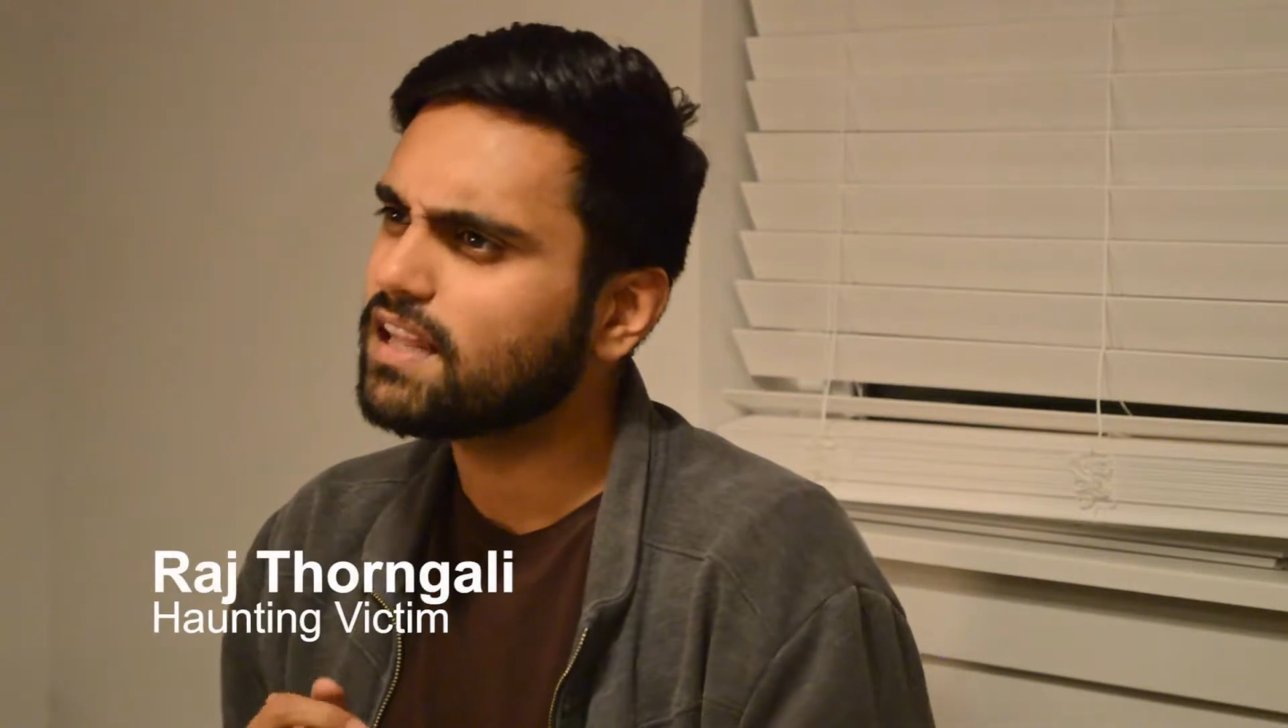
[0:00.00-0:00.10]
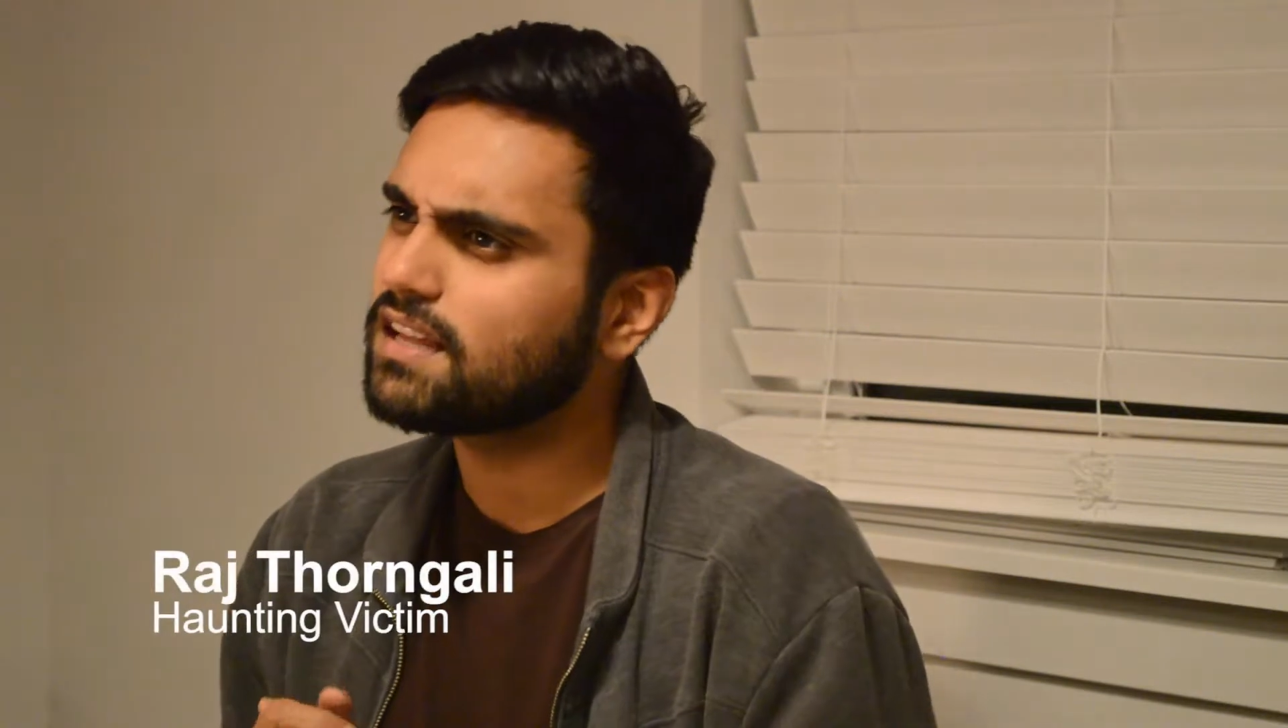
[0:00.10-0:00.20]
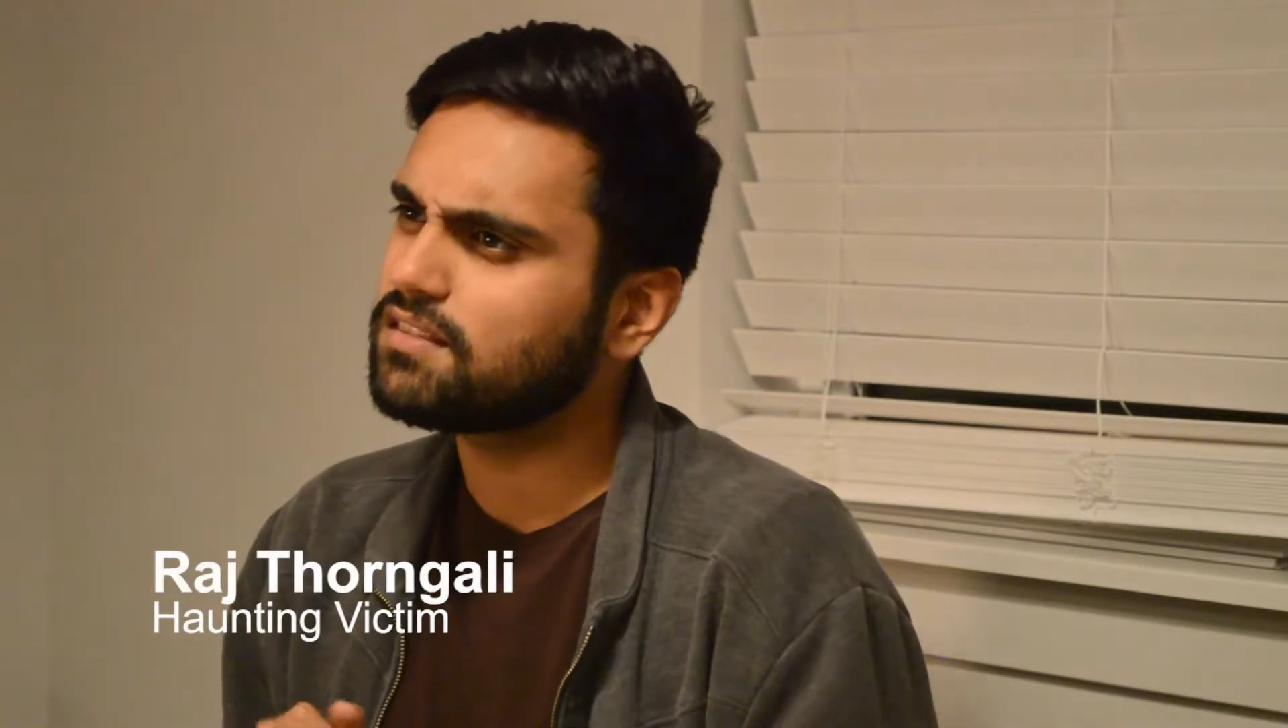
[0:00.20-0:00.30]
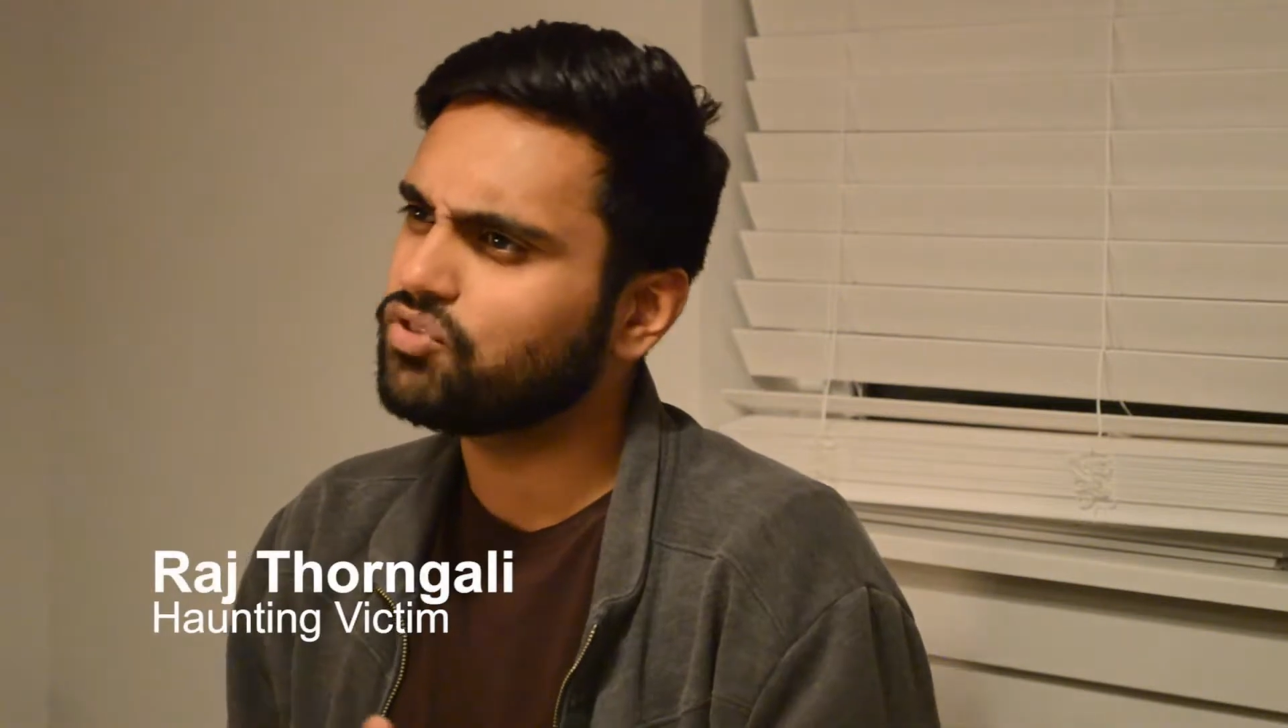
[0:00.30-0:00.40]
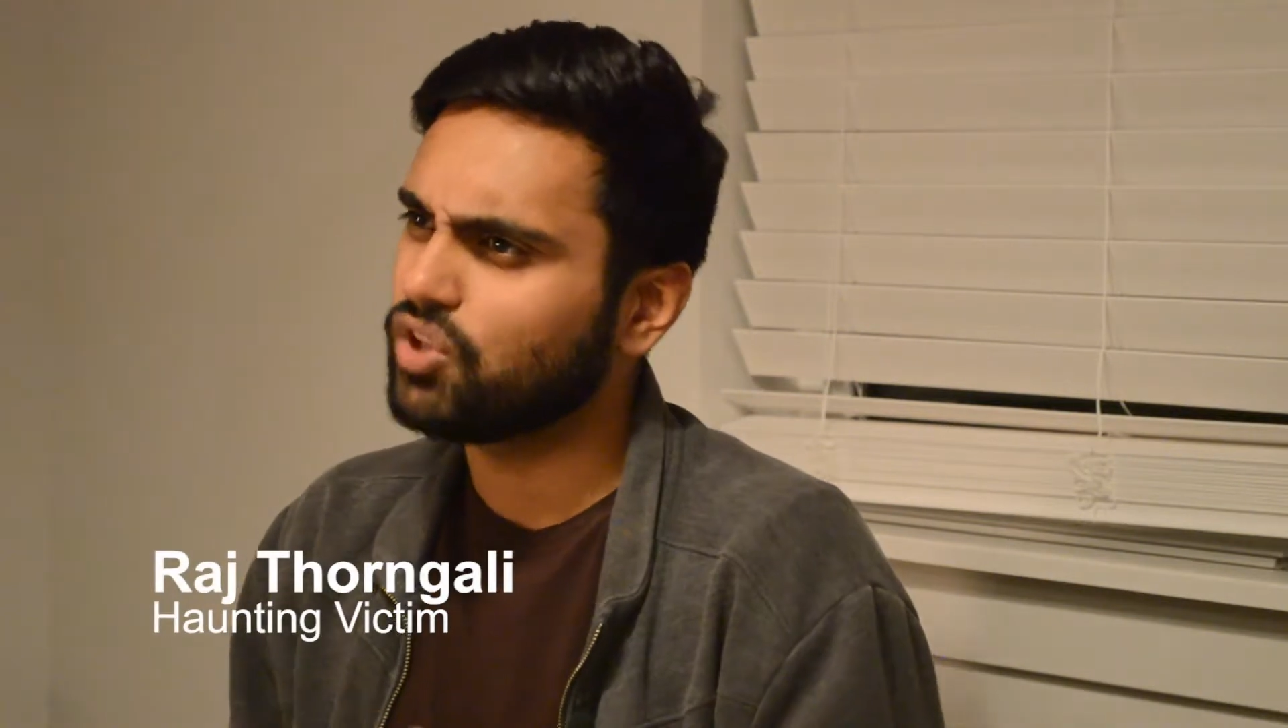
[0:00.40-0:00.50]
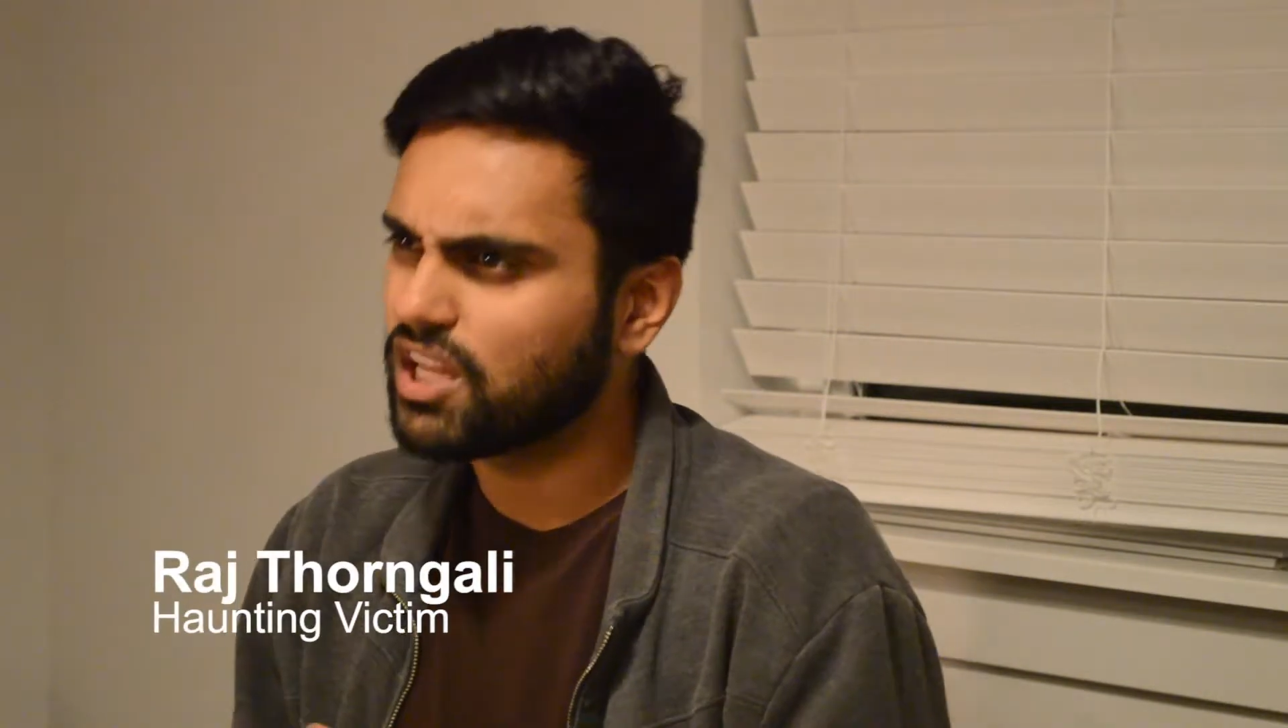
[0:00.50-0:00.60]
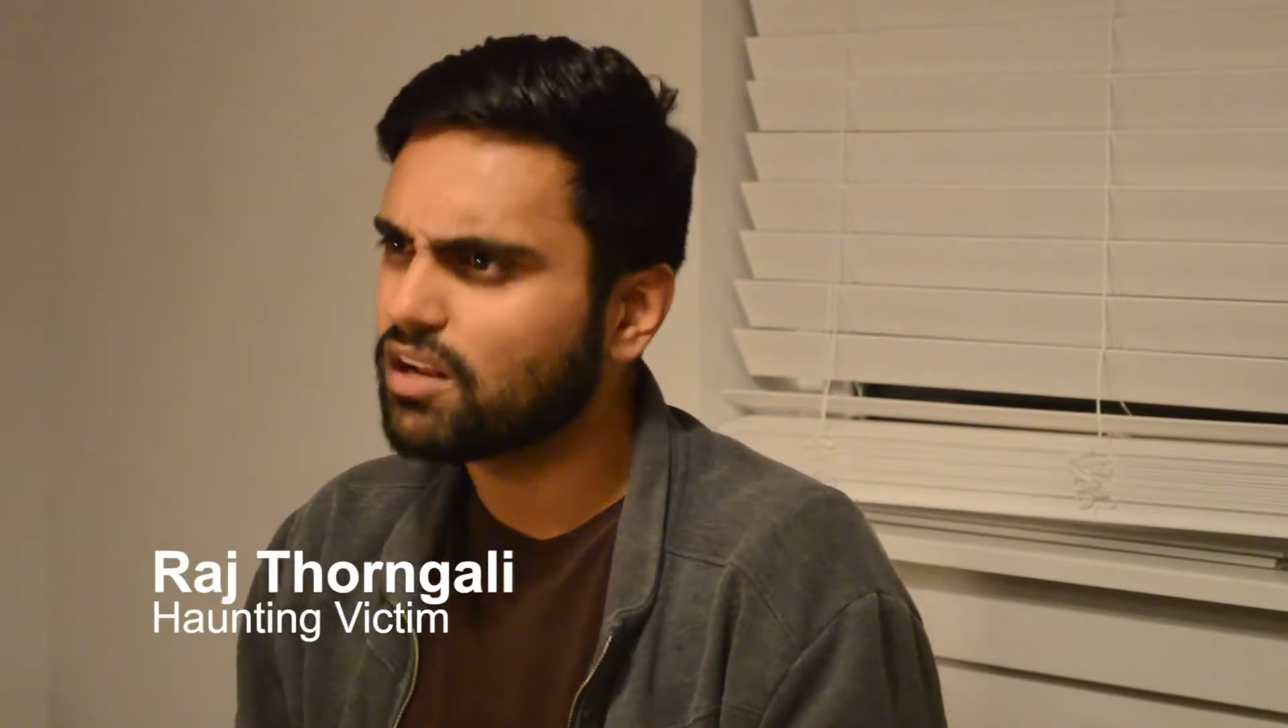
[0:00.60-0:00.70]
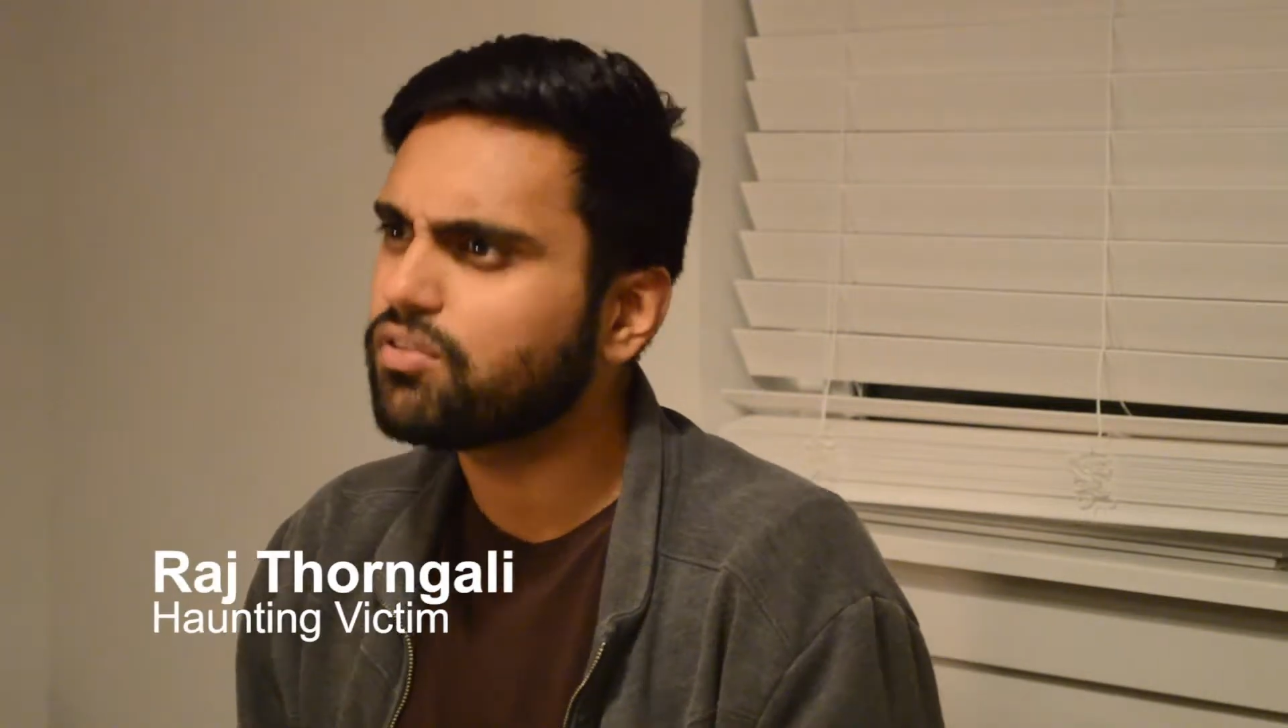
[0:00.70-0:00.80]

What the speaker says: like the little